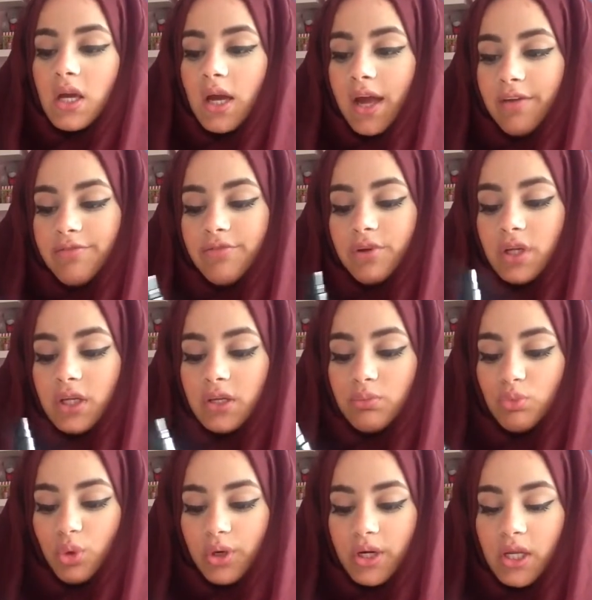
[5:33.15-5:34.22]
every
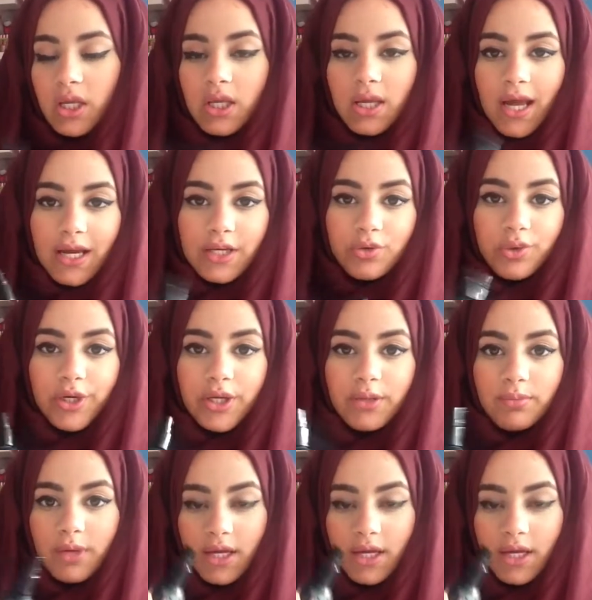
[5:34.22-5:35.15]
morning eye cream,